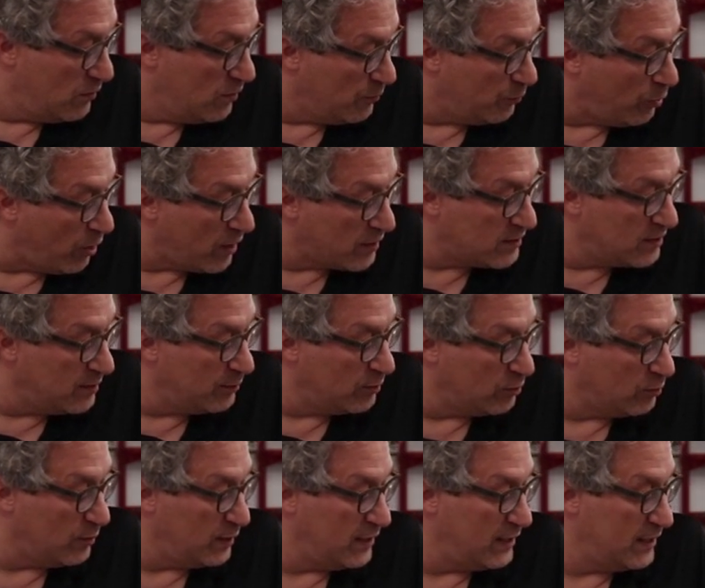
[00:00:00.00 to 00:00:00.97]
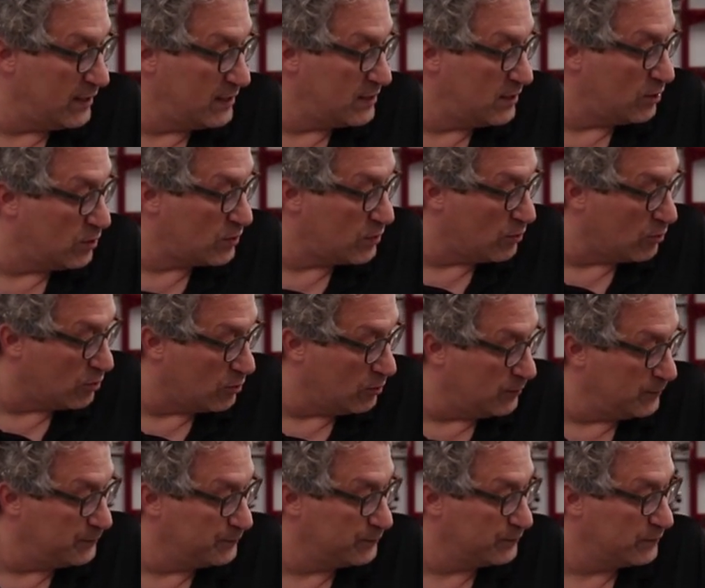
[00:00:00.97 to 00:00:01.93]
the proximeter readings in a
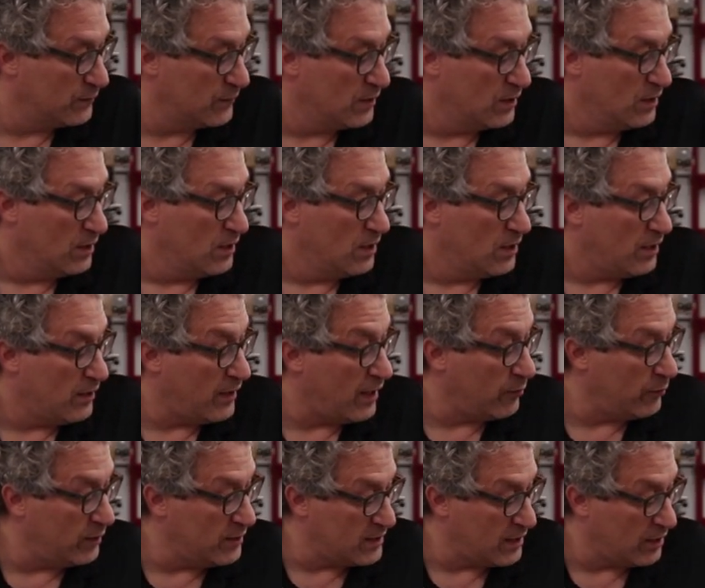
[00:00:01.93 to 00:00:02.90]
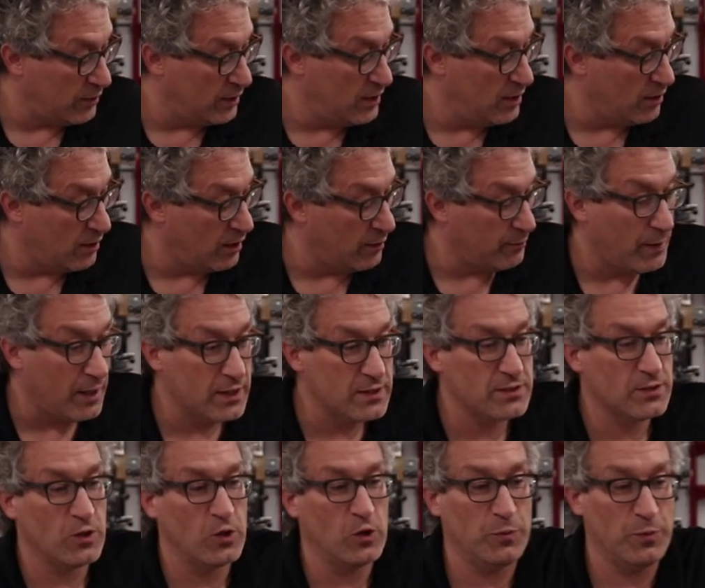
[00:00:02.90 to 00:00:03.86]
circle. And that reads out here on my
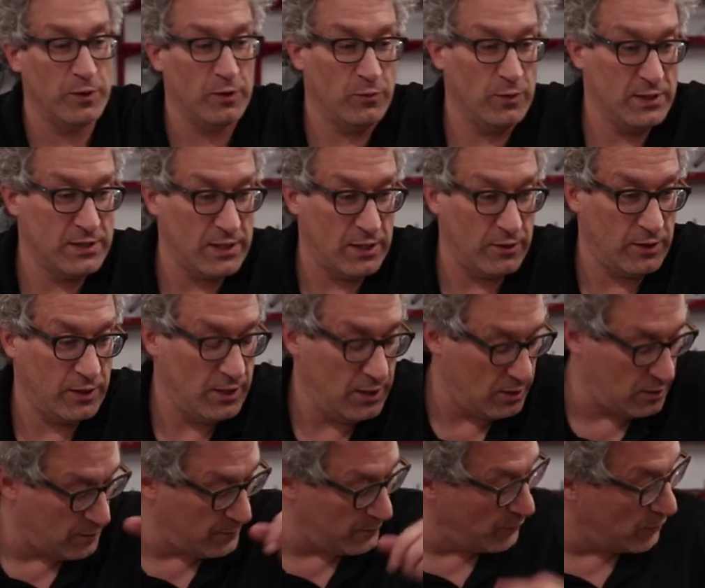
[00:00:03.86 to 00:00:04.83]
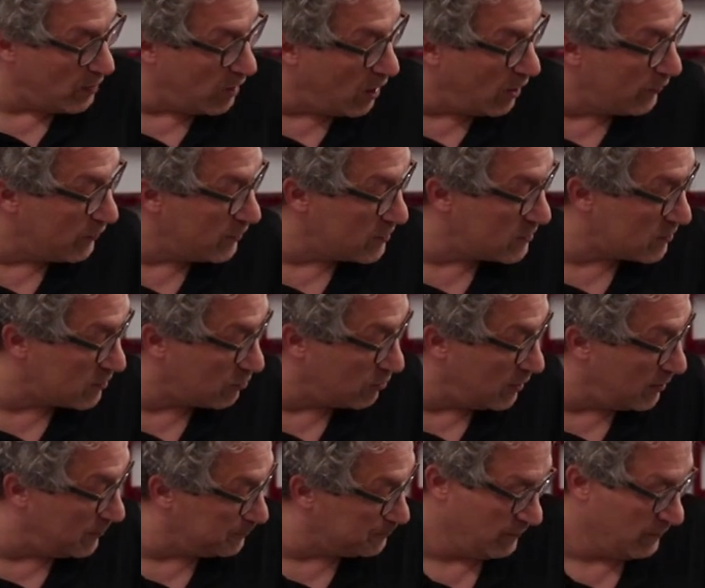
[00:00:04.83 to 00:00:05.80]
scope, and it reads out here on this
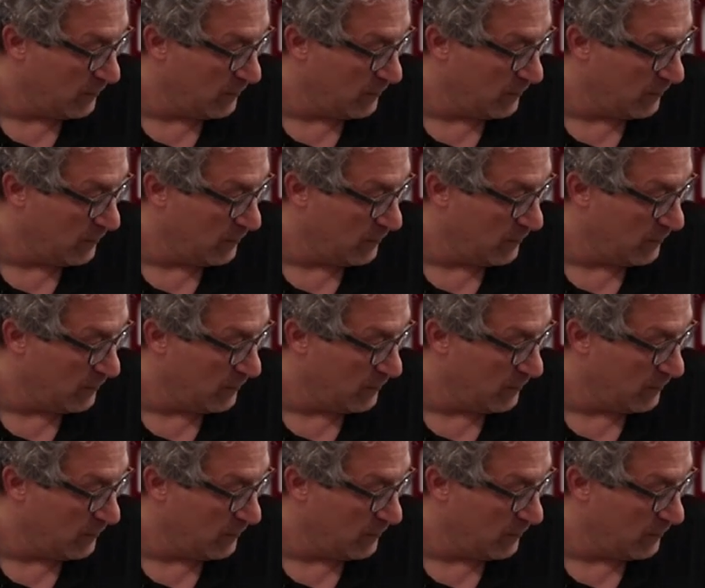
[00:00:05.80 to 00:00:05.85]
screen.